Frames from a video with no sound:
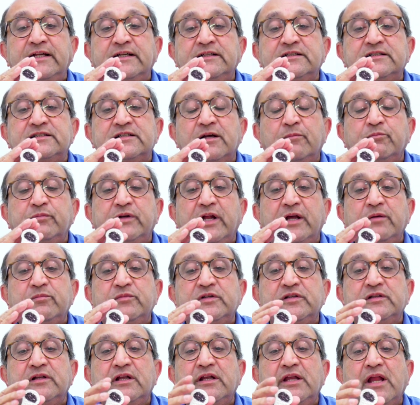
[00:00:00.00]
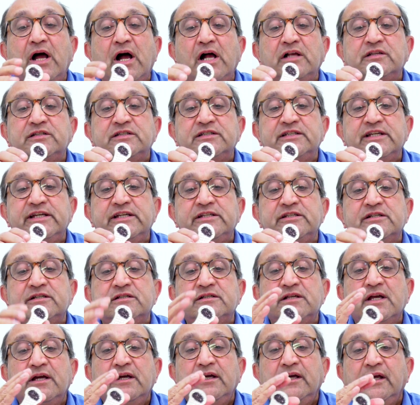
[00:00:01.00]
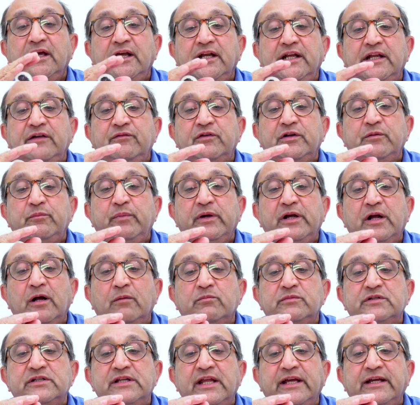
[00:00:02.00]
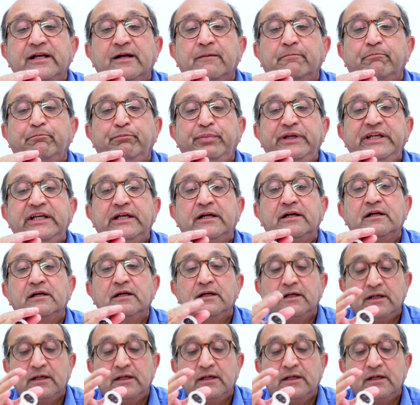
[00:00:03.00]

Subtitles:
and sometimes in the last stages it even becomes like a beak.